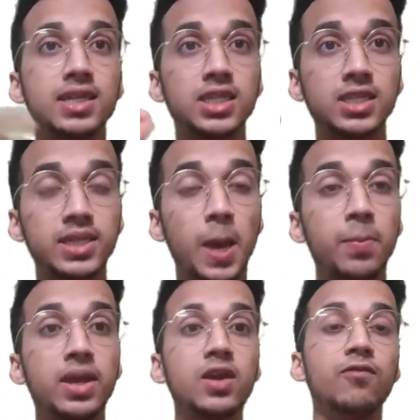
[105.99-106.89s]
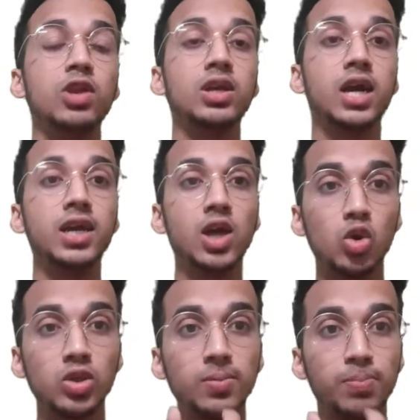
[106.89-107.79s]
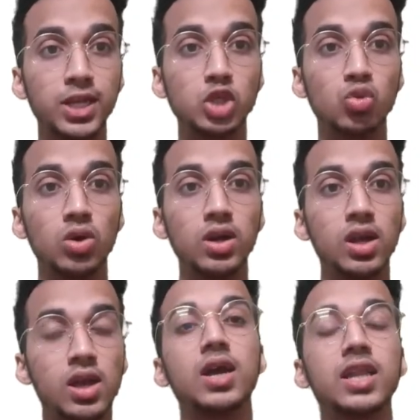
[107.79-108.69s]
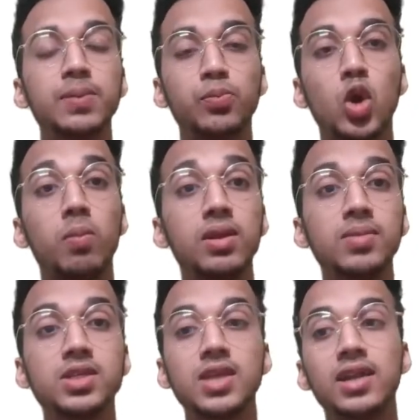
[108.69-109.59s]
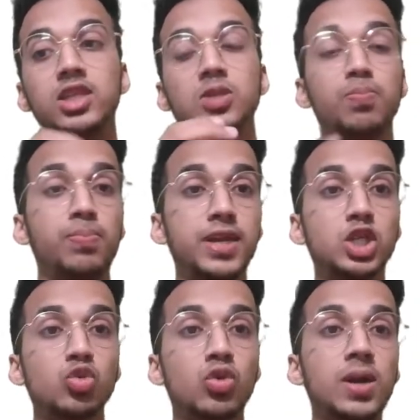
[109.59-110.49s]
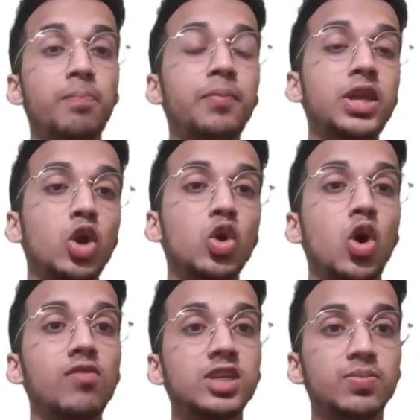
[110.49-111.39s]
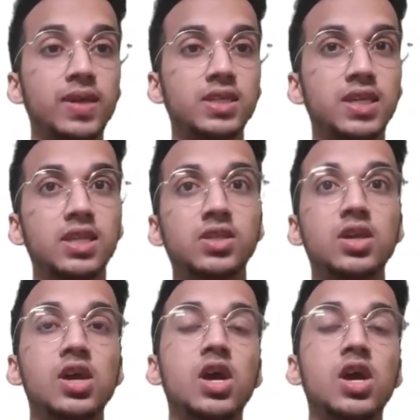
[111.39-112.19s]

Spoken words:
Stemming will cut down to the base word, and the problem is that this base word may not always make sense.